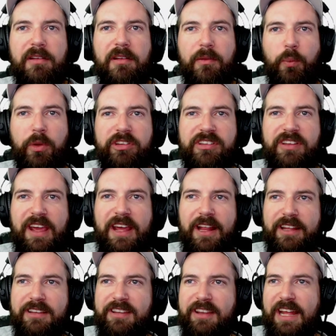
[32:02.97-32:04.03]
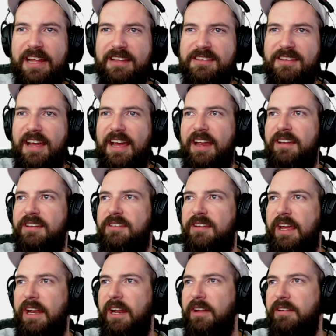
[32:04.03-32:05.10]
we'll scale it to that size,
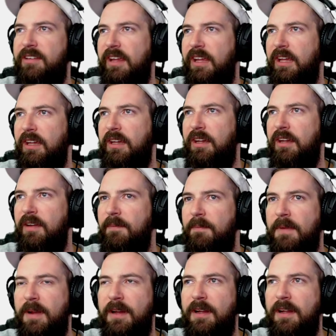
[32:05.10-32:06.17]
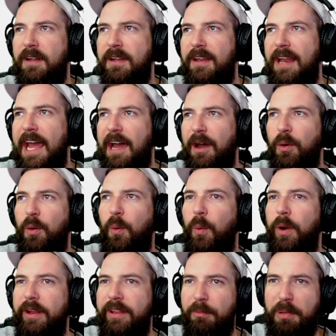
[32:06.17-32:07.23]
and I'll take... Now
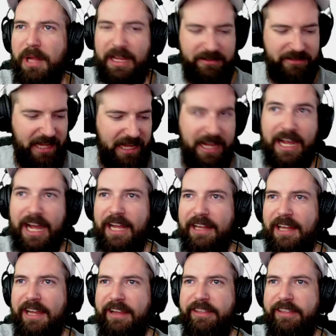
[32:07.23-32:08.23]
we're in the place. Hey, I like